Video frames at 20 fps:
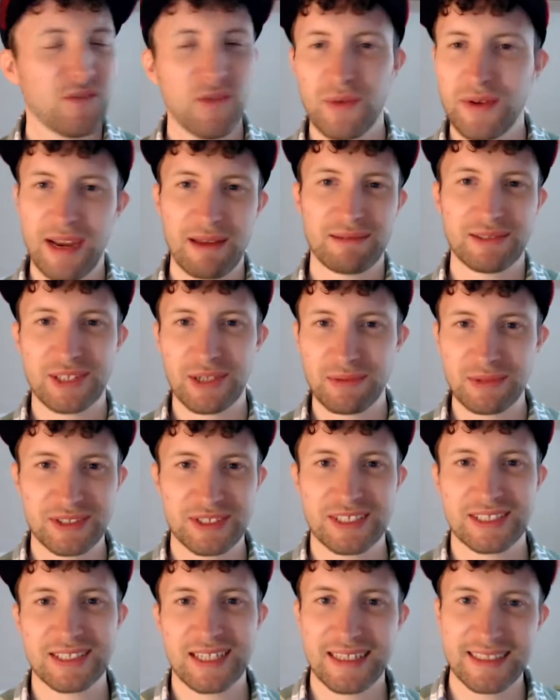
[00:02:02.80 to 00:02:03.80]
Naruto
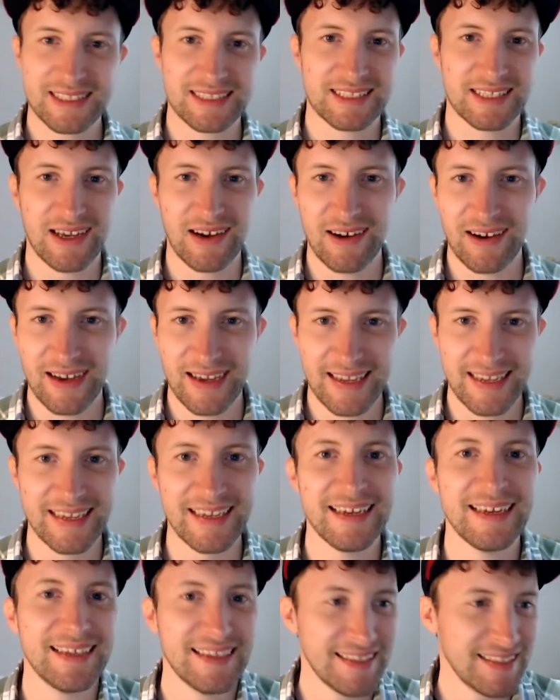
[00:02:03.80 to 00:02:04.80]
was just like this
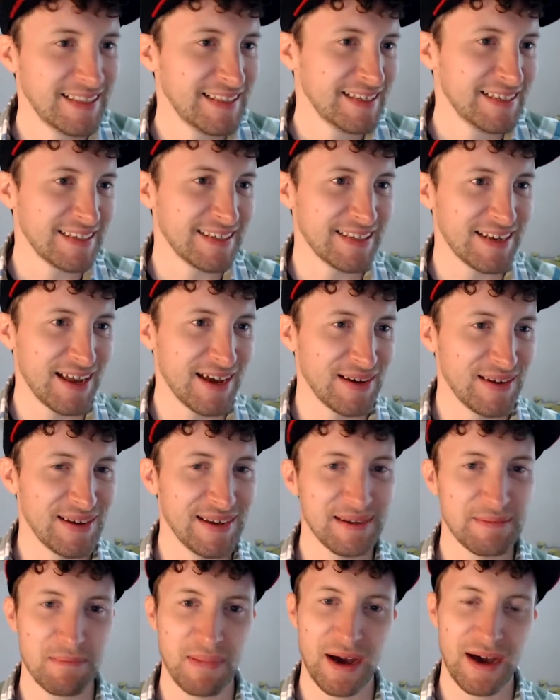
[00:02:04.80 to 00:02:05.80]
guy,
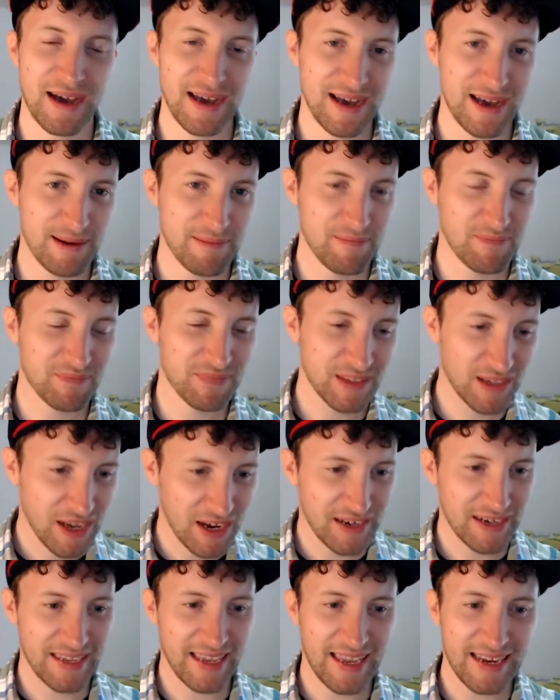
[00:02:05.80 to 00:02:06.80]
but
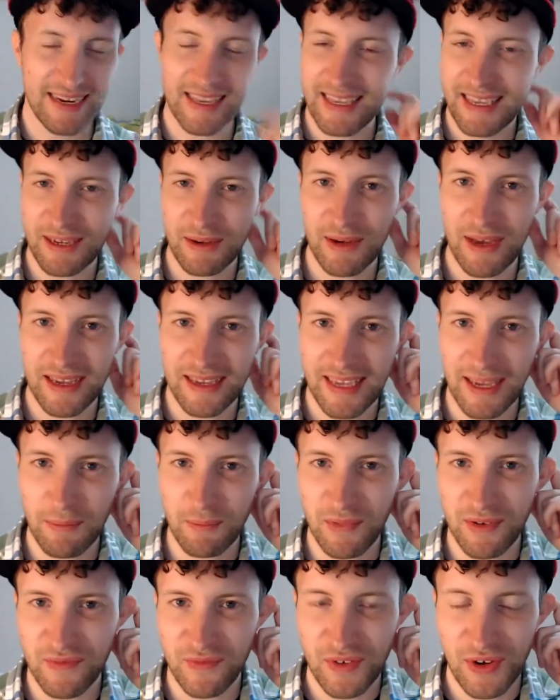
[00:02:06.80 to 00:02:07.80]
kind of getting it here
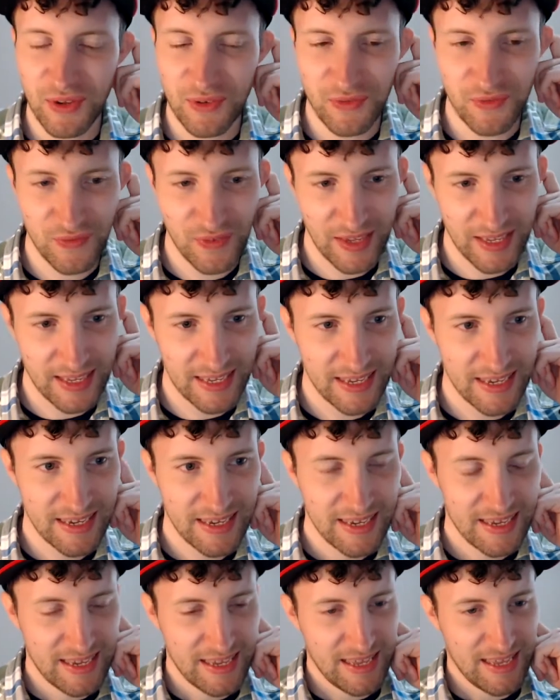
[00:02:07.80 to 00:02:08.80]
again with Luffy.
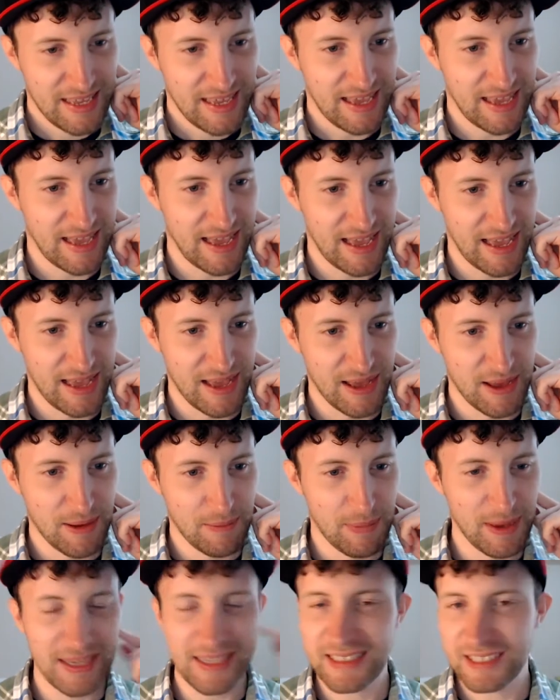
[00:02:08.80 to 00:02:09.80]

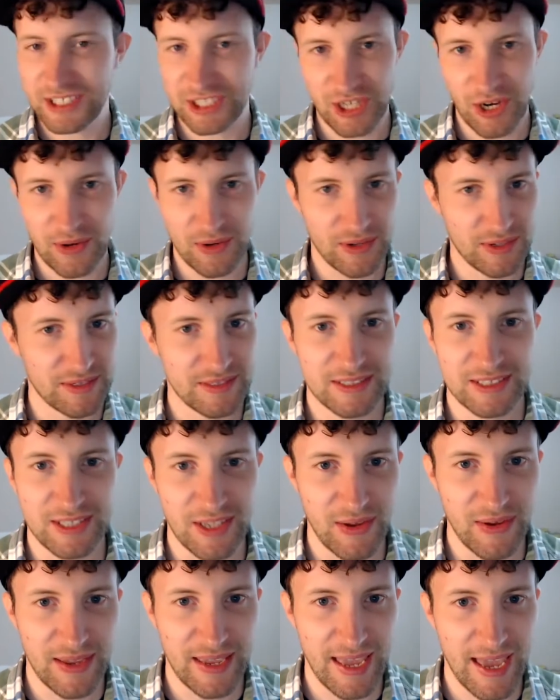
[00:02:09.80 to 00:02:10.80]
But it's Shogun,
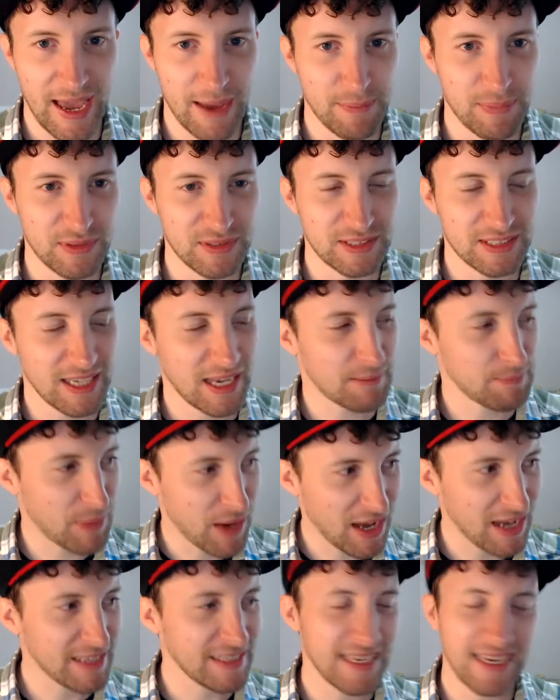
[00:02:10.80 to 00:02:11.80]
so it happens.
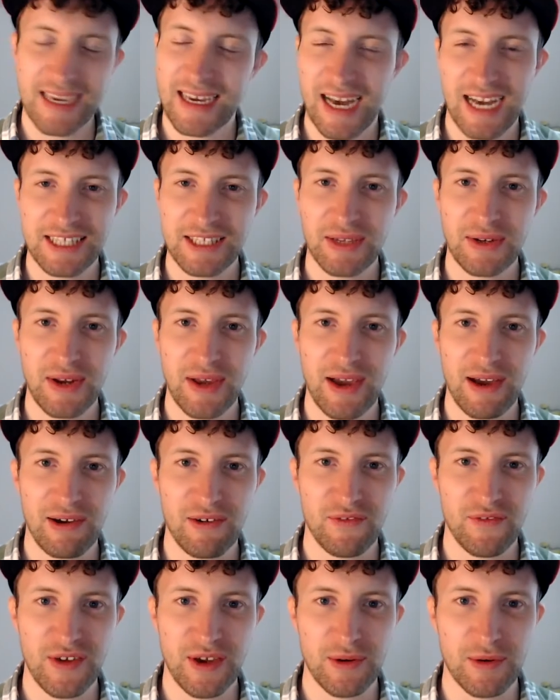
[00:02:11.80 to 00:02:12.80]
But yeah, I don't know how
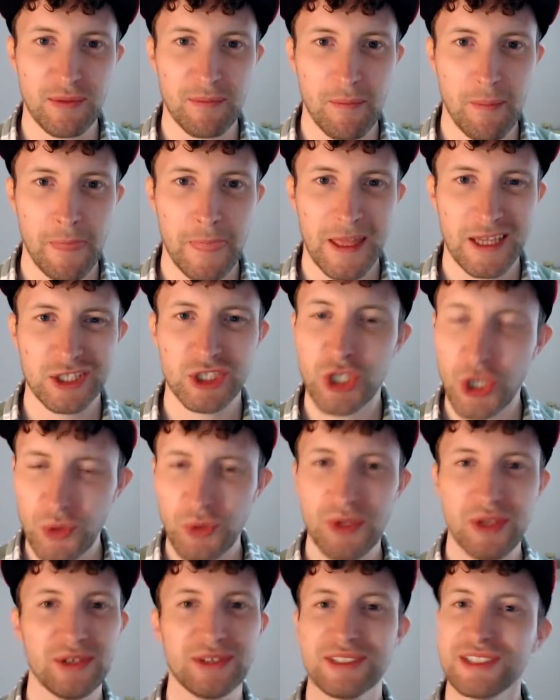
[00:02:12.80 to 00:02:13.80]
I feel. 2
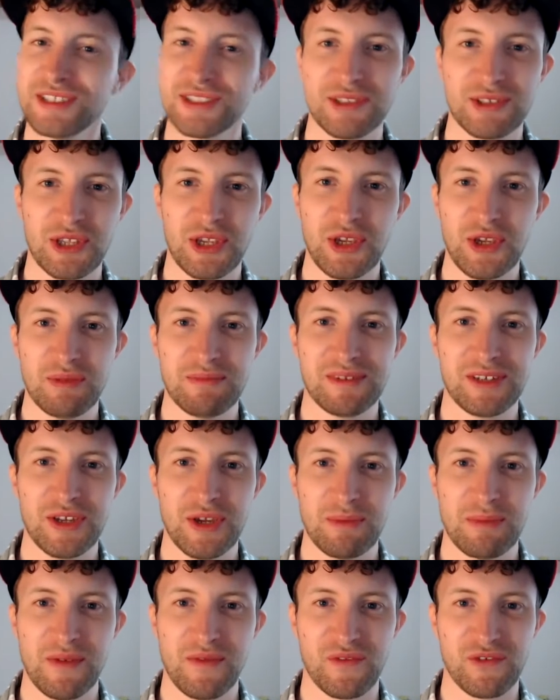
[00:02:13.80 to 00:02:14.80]
users of the
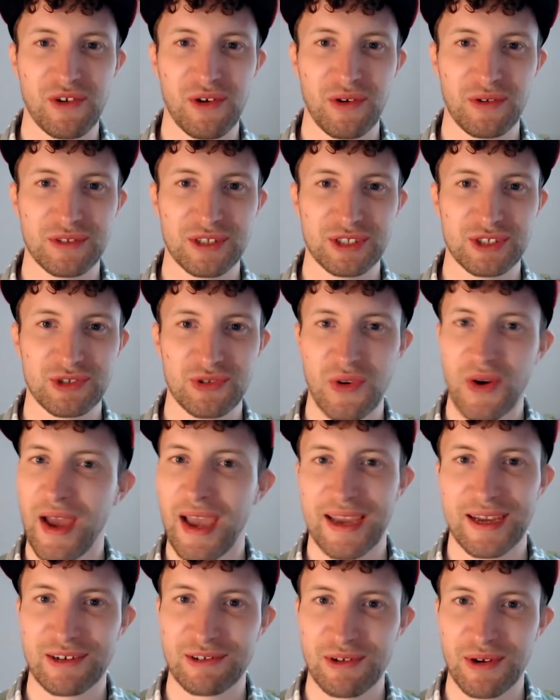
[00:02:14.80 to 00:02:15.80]
human fruit on the Straw
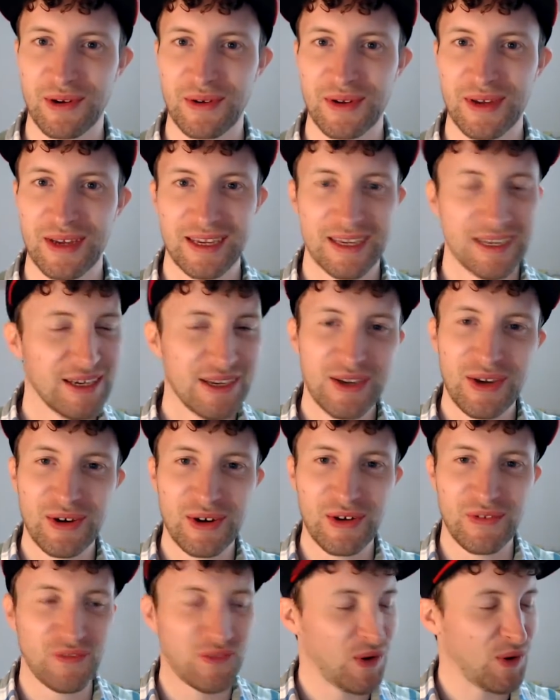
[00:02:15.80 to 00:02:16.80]
Hat crew.
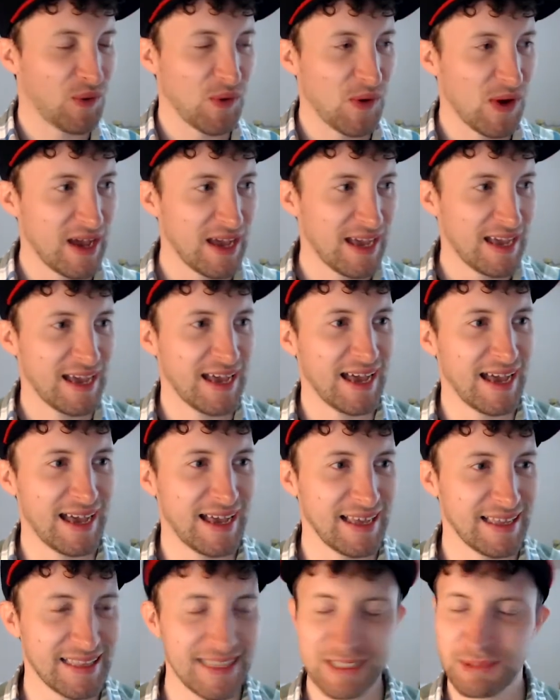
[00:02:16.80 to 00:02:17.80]
Who'd have thought?
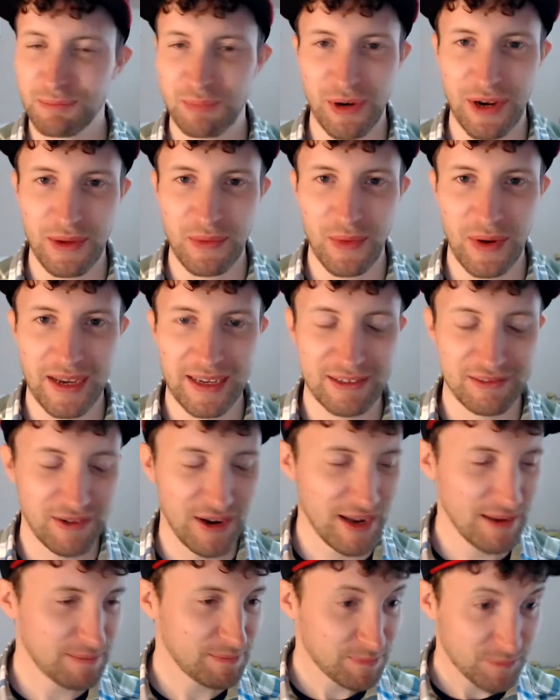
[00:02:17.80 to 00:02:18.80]
That's pretty weird,
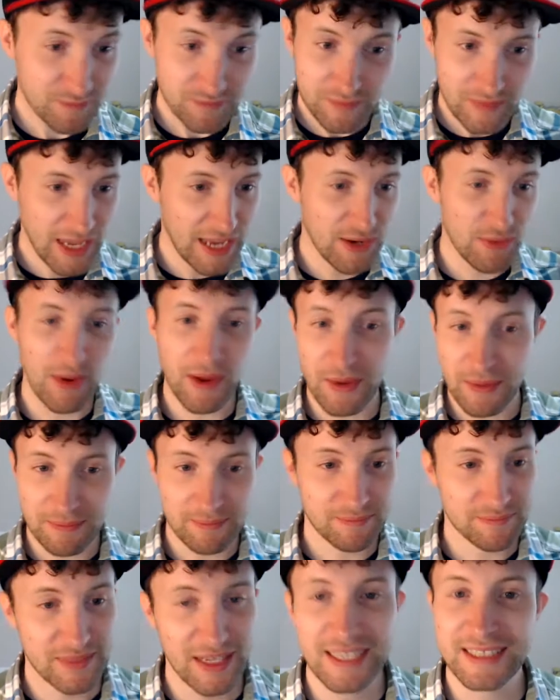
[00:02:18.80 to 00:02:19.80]
right? Anyway,
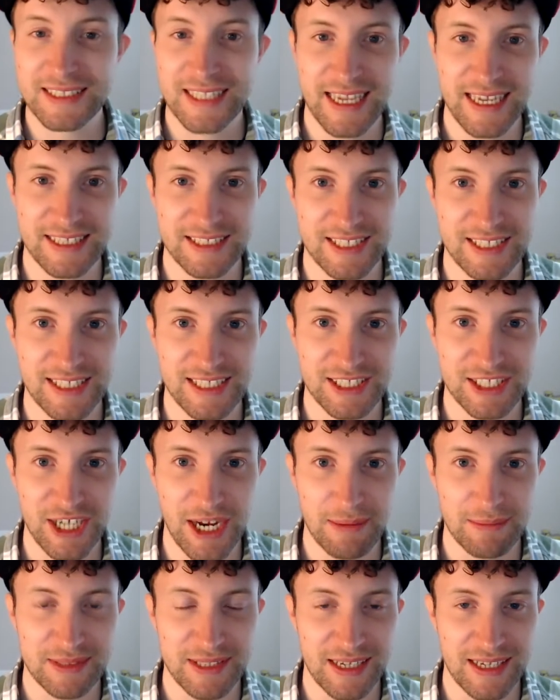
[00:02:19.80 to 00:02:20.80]
let's get into this
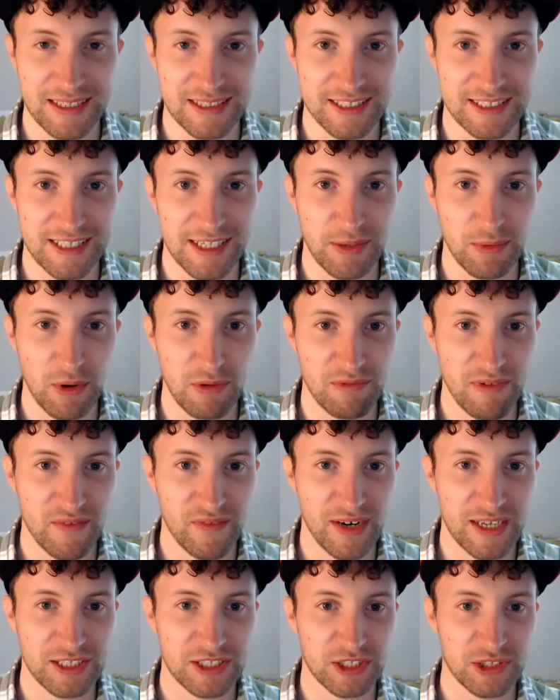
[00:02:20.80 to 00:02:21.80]
chapter and see what
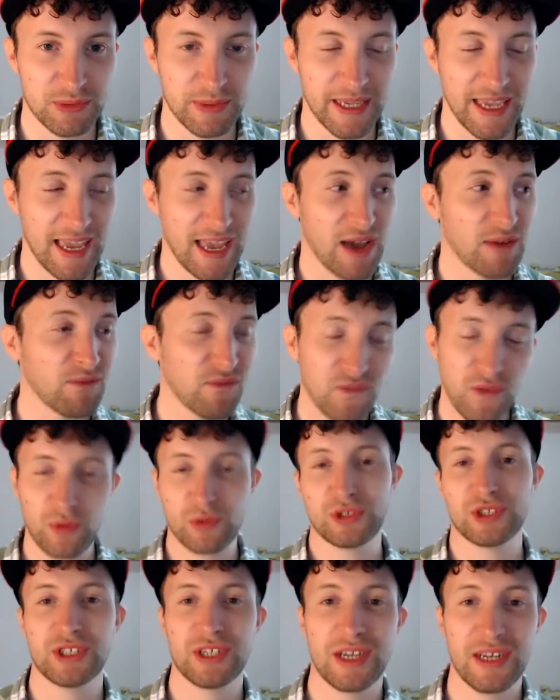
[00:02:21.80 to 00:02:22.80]
revelations we get.
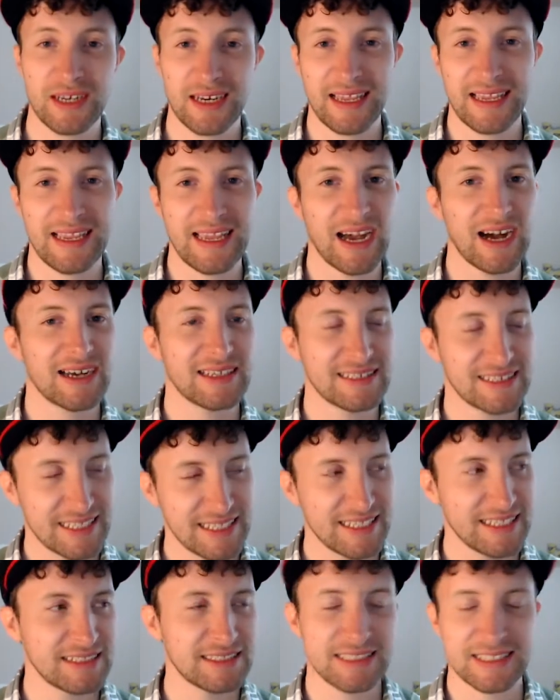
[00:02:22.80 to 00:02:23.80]
Unfortunately, I
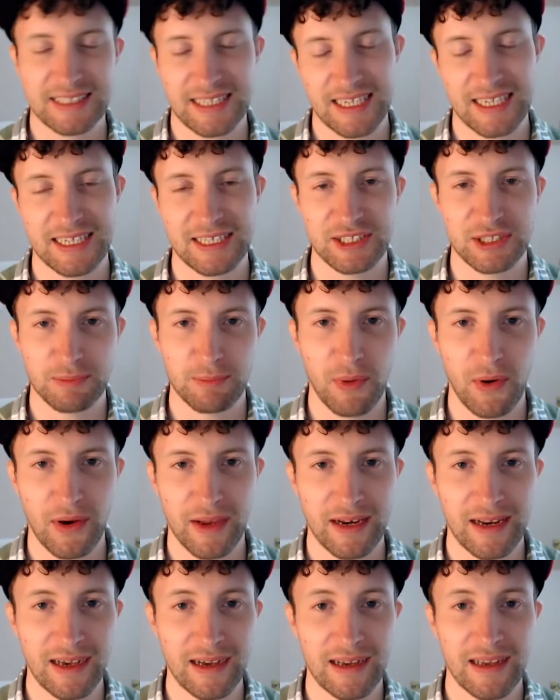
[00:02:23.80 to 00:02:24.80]
did see a
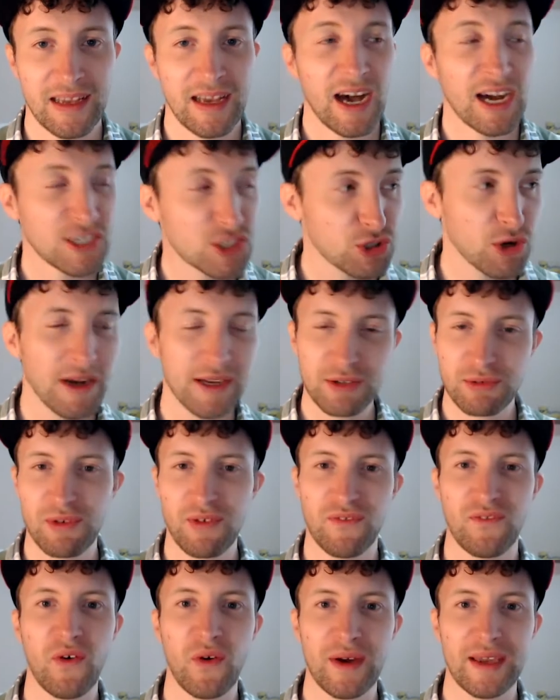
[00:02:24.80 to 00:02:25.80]
spoiler. I tried to
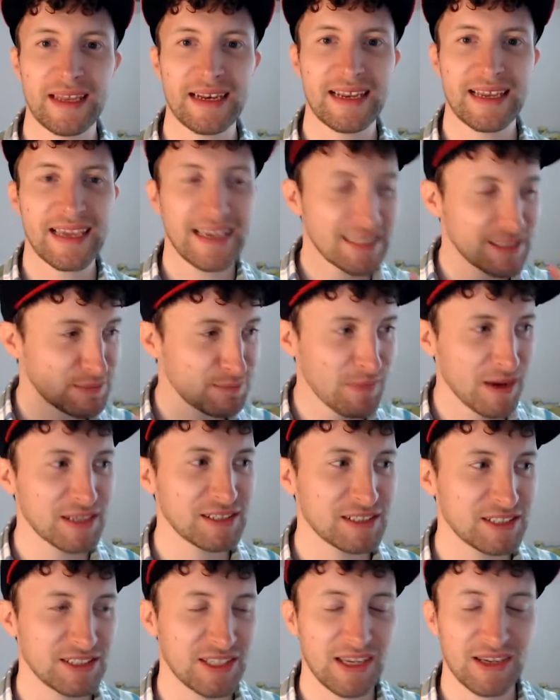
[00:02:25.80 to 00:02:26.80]
avoid it as
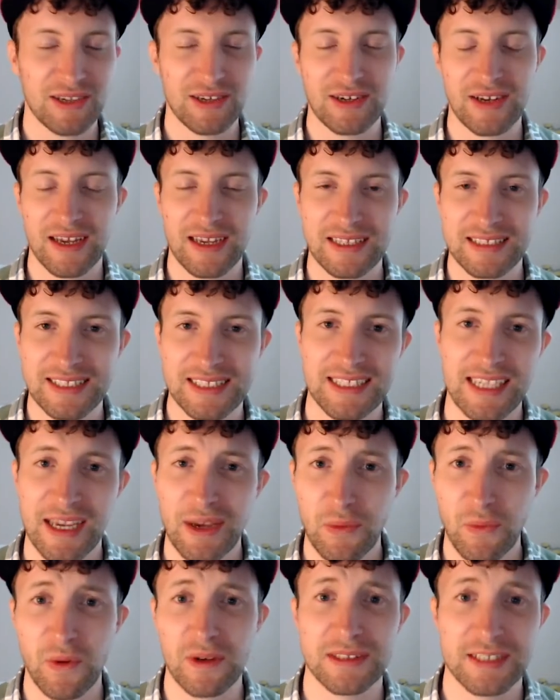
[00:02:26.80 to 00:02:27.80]
much as I could. I could see
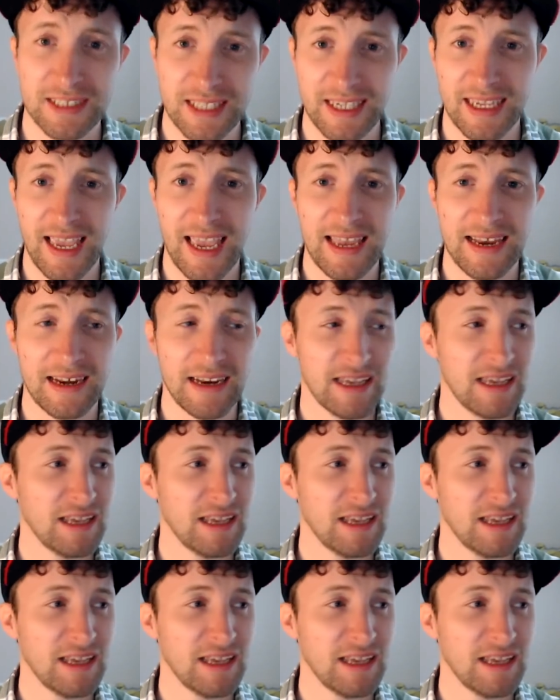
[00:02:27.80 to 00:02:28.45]
it once again